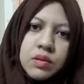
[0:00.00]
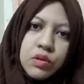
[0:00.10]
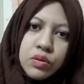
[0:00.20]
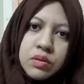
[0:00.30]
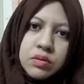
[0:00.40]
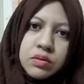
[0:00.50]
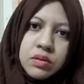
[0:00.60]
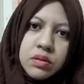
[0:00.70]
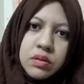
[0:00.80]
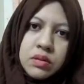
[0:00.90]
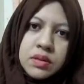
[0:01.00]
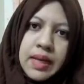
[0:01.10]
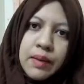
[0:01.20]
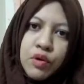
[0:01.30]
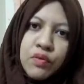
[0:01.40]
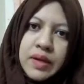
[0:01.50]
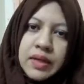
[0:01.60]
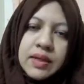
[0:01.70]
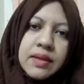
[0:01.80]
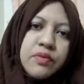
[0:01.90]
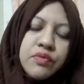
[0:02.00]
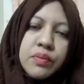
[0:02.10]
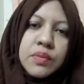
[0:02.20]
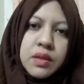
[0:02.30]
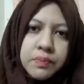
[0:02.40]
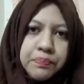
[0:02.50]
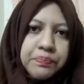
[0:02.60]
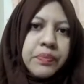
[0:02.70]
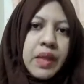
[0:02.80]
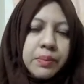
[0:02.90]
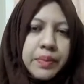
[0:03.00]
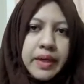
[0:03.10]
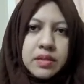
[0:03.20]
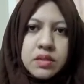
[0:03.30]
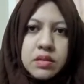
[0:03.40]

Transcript: your time of getting up from the bed.